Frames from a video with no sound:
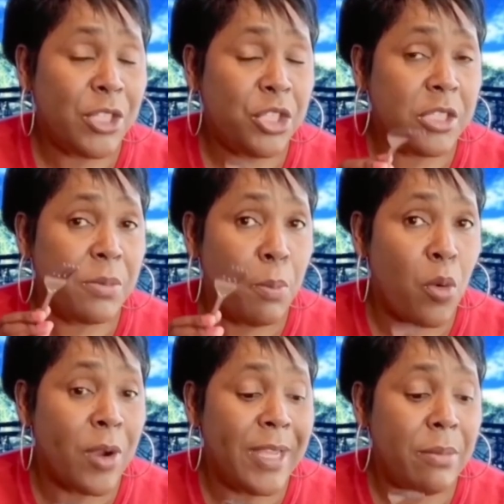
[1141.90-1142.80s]

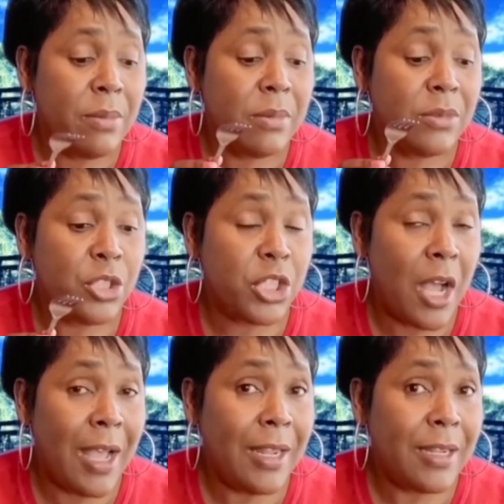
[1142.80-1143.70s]
morning shot.
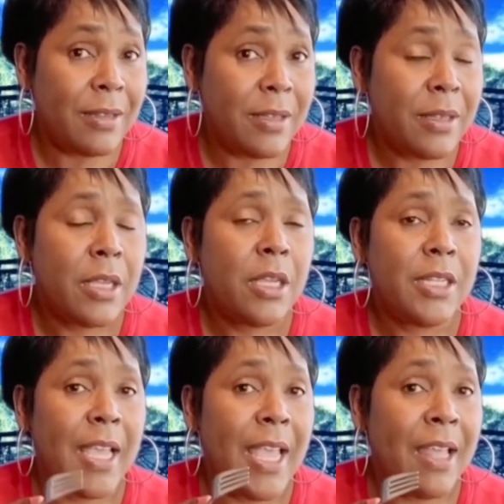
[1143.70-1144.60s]
They
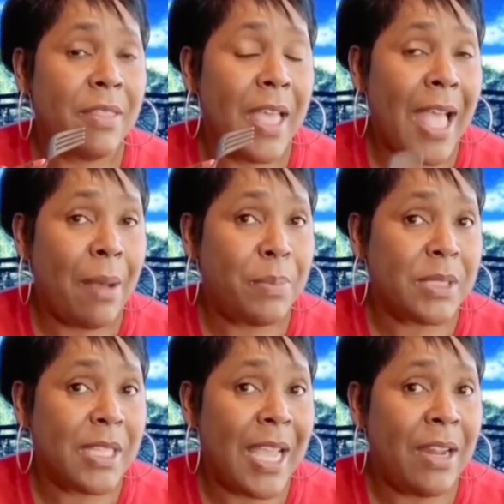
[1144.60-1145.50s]
had the apple
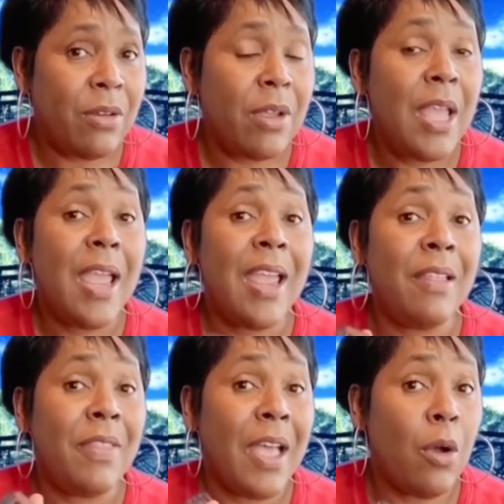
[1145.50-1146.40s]
cider and
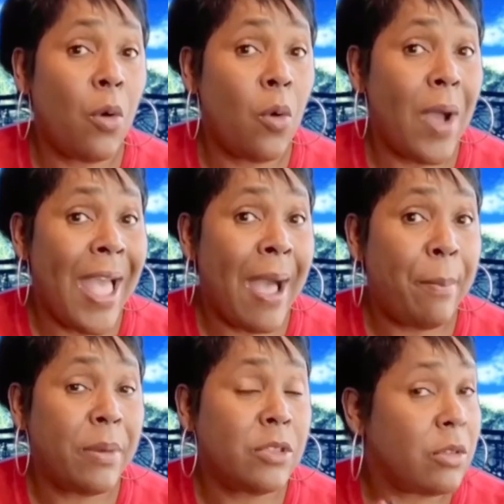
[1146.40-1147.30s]
that whole apple.
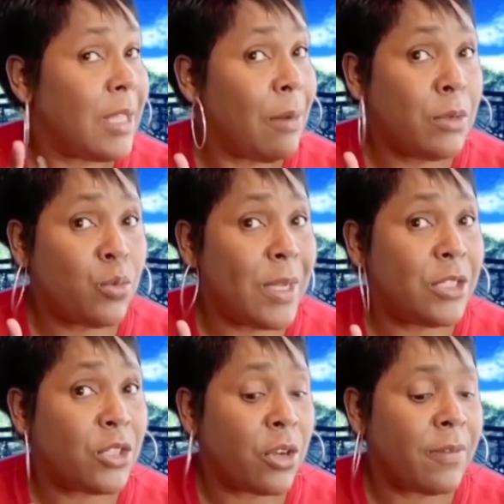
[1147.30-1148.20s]
So that was 1
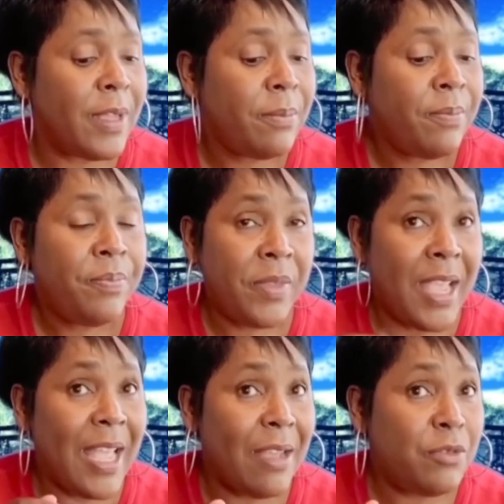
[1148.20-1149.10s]
serving. Now I
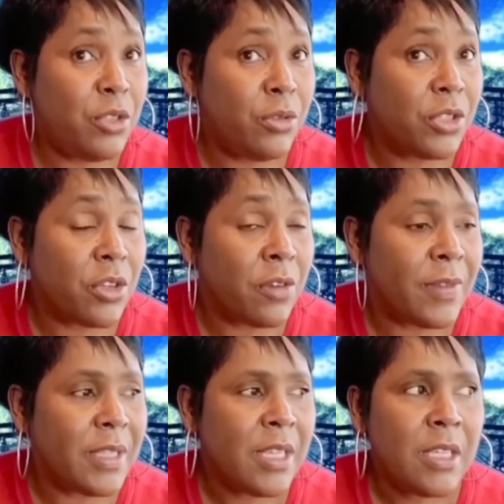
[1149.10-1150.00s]
have 2 servings.
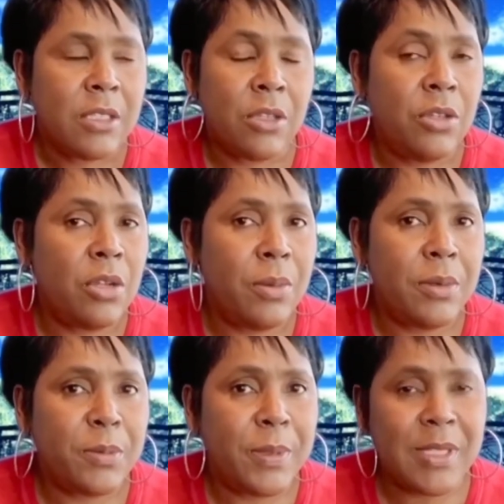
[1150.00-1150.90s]
So, you know, we're
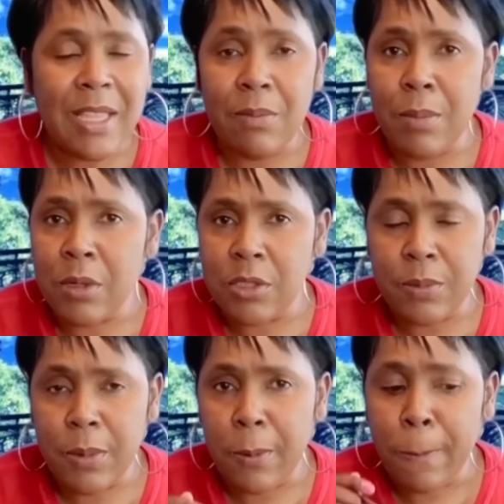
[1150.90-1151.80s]
supposed to have
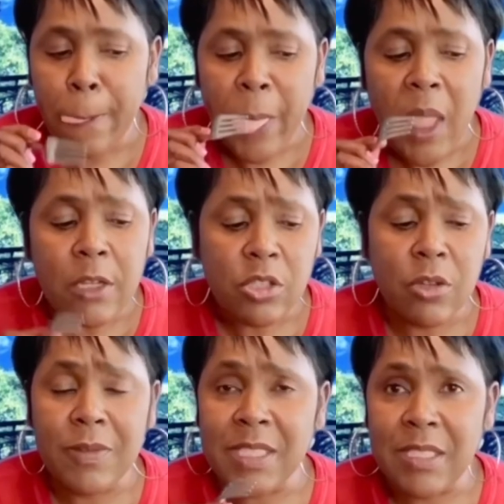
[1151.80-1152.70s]
multiple
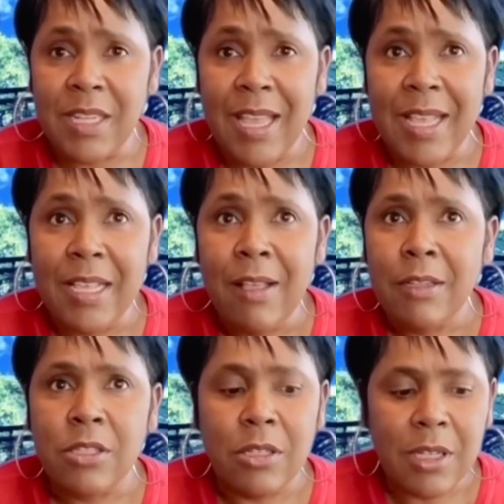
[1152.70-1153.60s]
servings a day. So
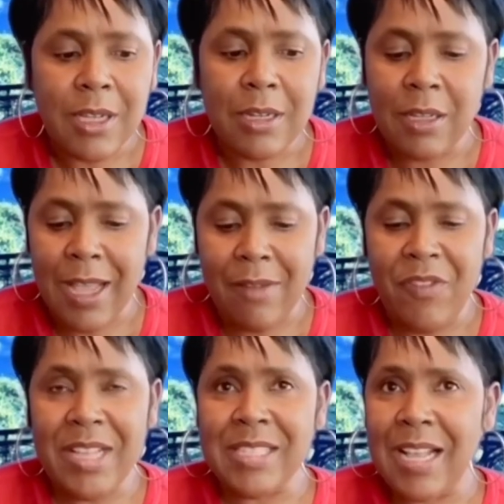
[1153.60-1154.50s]
look how fast
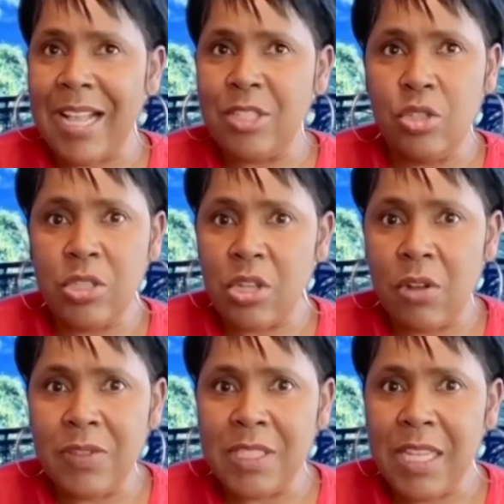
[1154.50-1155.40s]
I got 2 servings
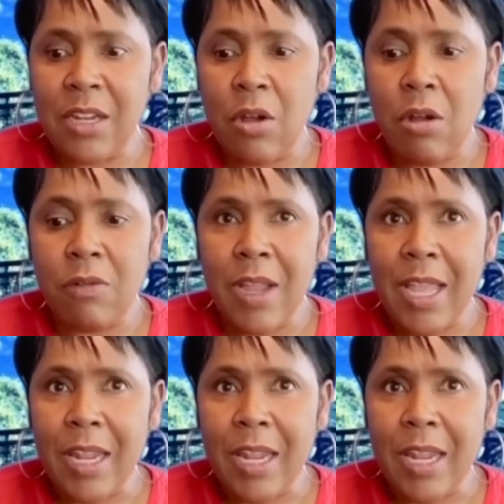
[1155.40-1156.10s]
in already.